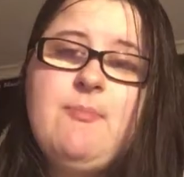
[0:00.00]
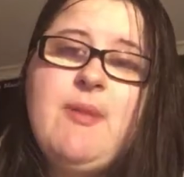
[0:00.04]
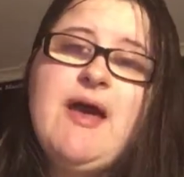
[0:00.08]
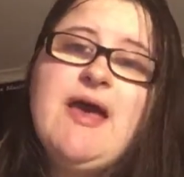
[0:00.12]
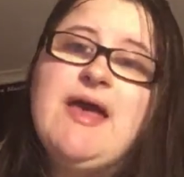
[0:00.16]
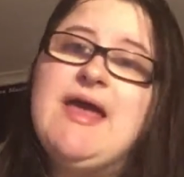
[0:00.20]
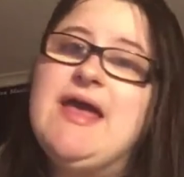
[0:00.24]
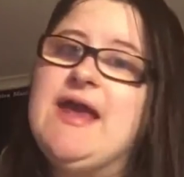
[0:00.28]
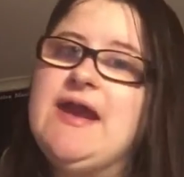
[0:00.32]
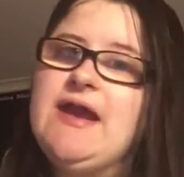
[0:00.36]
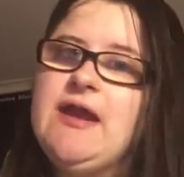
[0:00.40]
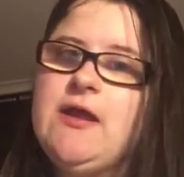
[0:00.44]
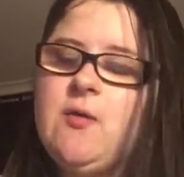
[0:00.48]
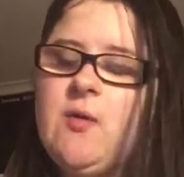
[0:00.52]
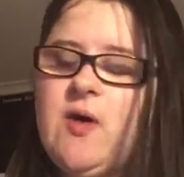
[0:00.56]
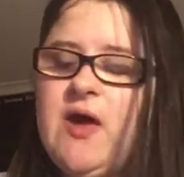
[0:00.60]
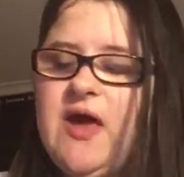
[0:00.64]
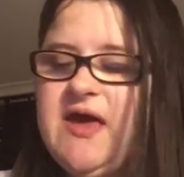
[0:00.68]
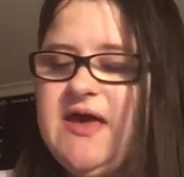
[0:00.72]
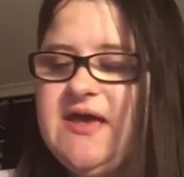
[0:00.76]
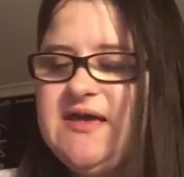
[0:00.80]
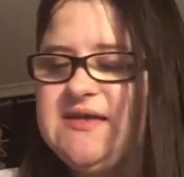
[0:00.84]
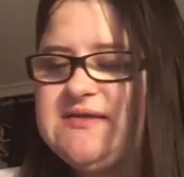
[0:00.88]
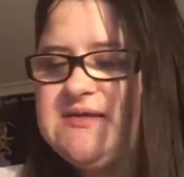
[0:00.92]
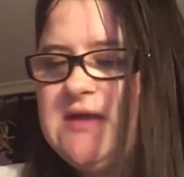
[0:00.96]
But
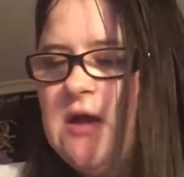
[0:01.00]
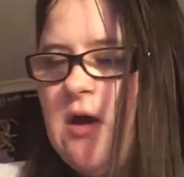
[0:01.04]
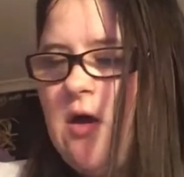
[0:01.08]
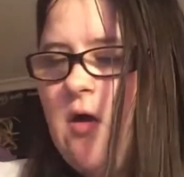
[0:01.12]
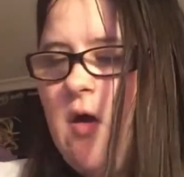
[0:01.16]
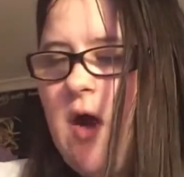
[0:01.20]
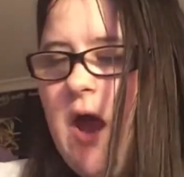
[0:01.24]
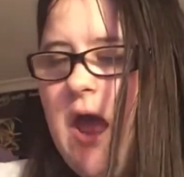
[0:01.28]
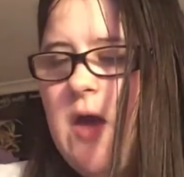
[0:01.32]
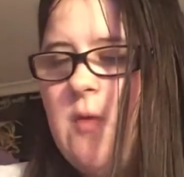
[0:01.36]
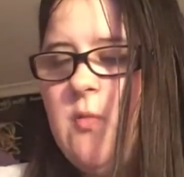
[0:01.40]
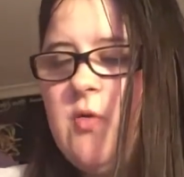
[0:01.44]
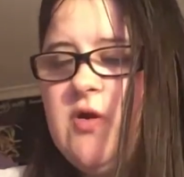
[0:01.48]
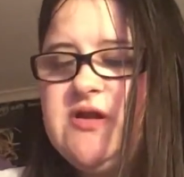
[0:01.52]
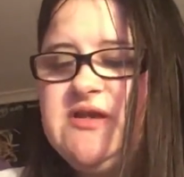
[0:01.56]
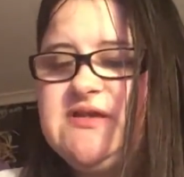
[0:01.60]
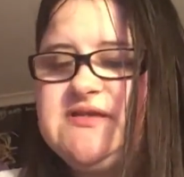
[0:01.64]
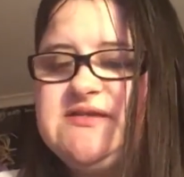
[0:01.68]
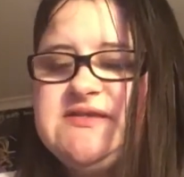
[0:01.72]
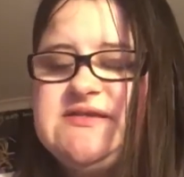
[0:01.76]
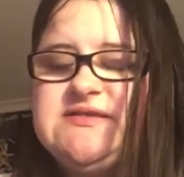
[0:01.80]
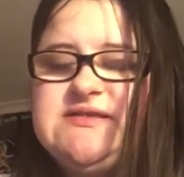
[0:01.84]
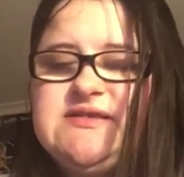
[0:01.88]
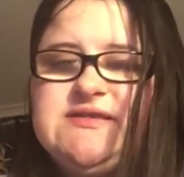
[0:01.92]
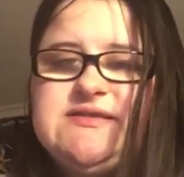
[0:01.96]
anyways, I
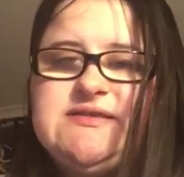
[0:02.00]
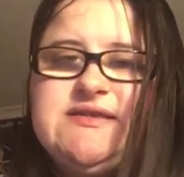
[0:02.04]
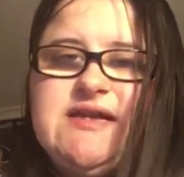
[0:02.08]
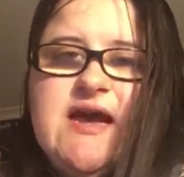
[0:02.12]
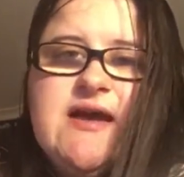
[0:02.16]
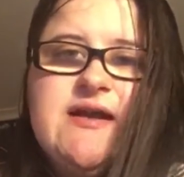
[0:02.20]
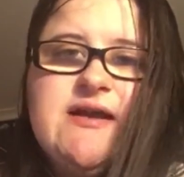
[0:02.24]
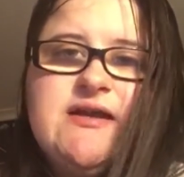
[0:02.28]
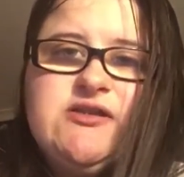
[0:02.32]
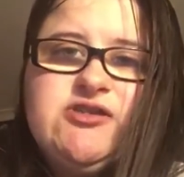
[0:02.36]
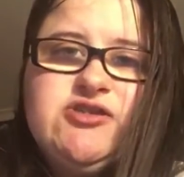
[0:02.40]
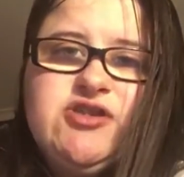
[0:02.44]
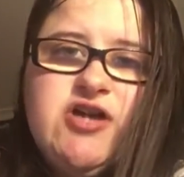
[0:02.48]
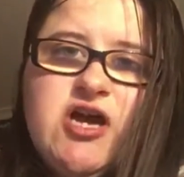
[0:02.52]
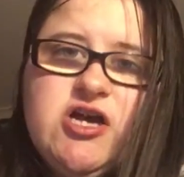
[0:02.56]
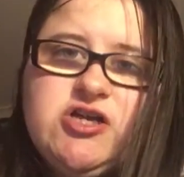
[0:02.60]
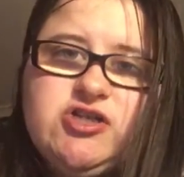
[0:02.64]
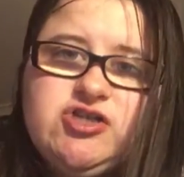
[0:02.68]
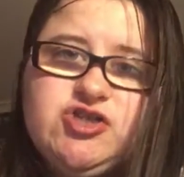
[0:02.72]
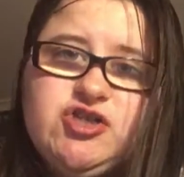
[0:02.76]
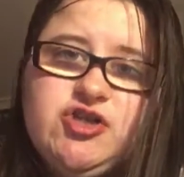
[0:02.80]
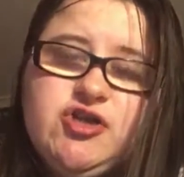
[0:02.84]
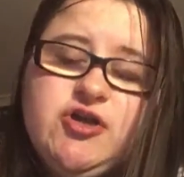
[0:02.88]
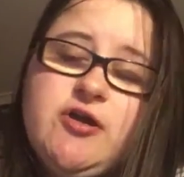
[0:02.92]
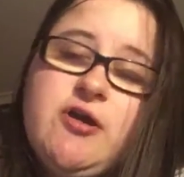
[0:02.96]
wanted to sit down and
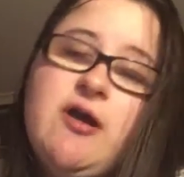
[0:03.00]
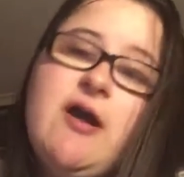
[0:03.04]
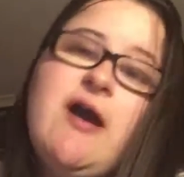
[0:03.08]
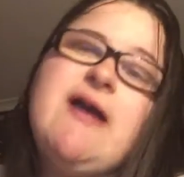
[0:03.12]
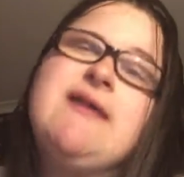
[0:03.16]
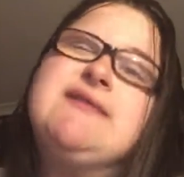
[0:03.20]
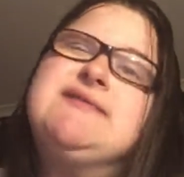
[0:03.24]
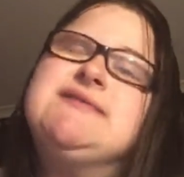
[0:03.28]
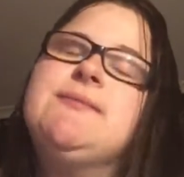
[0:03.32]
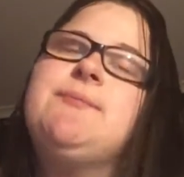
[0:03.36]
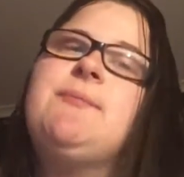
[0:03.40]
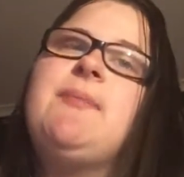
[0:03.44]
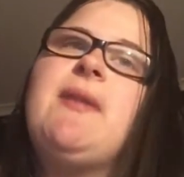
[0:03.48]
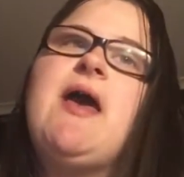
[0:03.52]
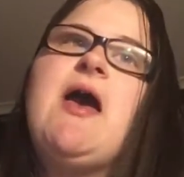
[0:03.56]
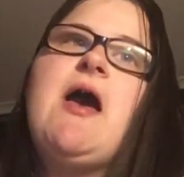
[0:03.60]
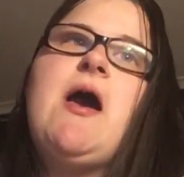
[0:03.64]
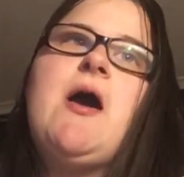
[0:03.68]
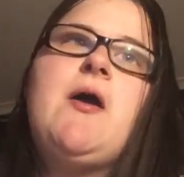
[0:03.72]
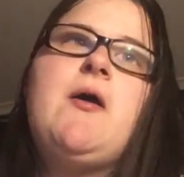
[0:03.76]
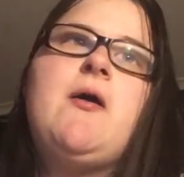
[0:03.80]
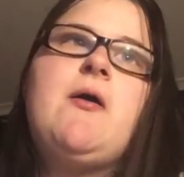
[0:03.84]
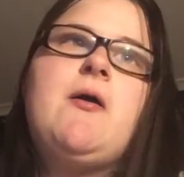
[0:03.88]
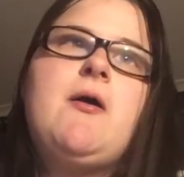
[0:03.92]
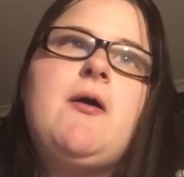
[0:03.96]
chat to you guys
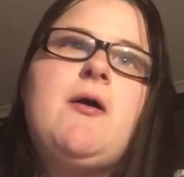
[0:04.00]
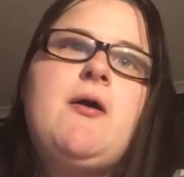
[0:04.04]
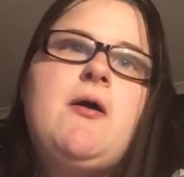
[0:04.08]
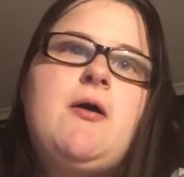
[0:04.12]
about